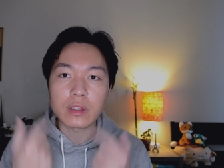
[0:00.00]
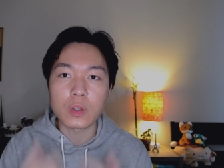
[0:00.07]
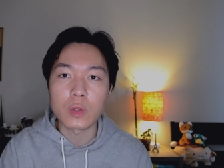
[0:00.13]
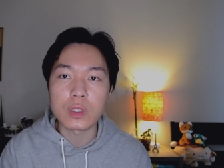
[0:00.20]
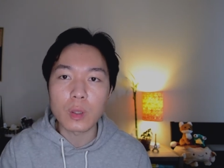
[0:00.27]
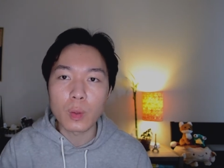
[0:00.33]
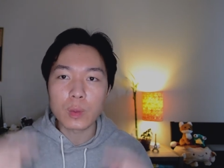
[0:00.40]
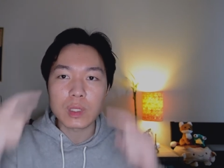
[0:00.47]
So
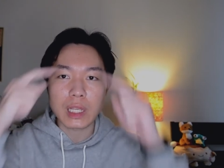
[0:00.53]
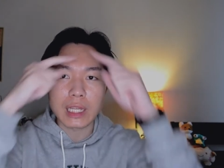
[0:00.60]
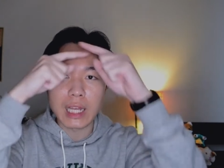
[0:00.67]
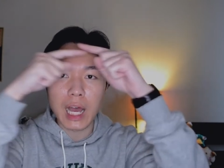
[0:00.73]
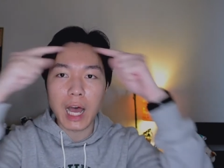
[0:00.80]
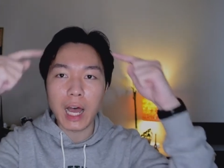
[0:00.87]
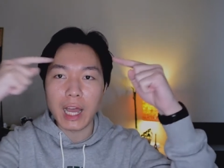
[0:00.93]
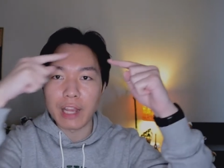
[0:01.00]
it's almost like an
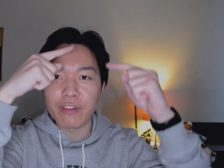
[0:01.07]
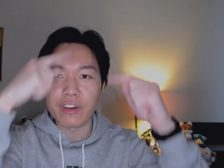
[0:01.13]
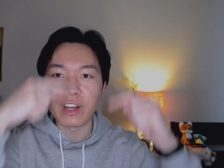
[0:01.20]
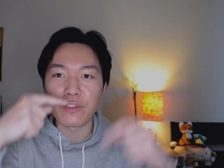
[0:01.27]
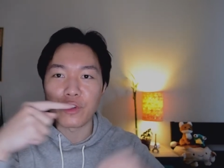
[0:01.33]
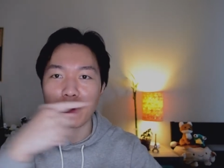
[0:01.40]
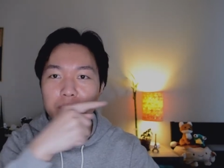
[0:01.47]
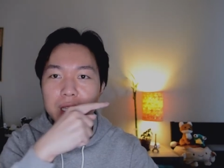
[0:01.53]
eye,
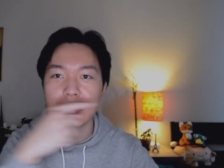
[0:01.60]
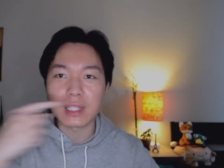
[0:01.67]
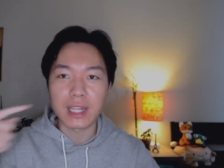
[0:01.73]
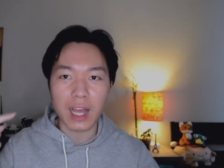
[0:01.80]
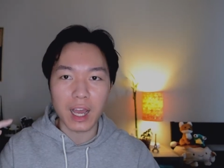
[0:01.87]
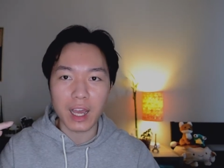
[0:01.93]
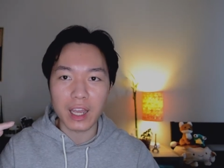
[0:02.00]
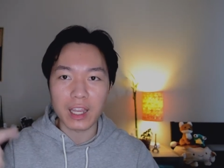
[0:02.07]
right? For me, it's an
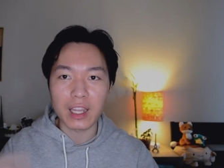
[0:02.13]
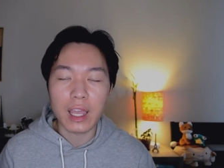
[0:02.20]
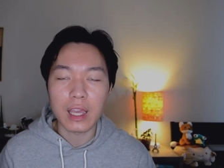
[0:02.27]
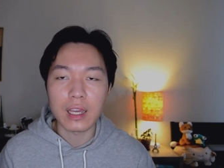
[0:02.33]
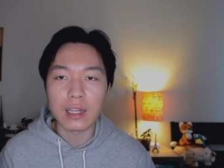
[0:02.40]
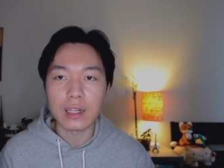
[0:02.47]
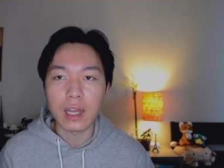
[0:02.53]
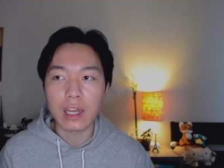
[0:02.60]
eye.
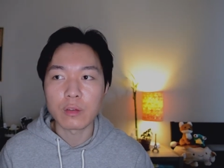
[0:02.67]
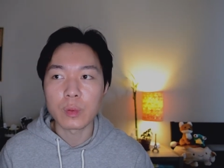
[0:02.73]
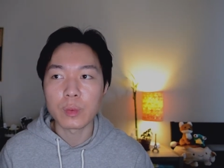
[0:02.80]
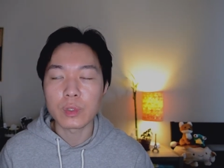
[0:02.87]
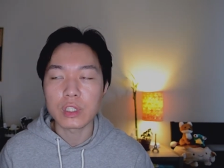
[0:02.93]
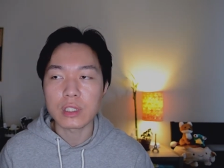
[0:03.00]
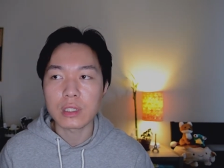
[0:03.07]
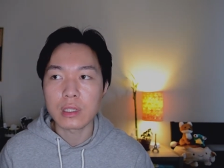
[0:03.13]
And I
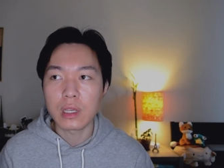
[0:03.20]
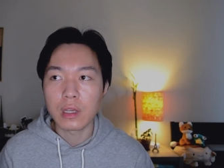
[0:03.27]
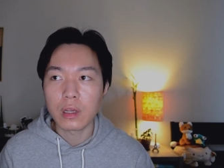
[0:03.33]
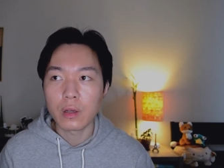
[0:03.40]
remember just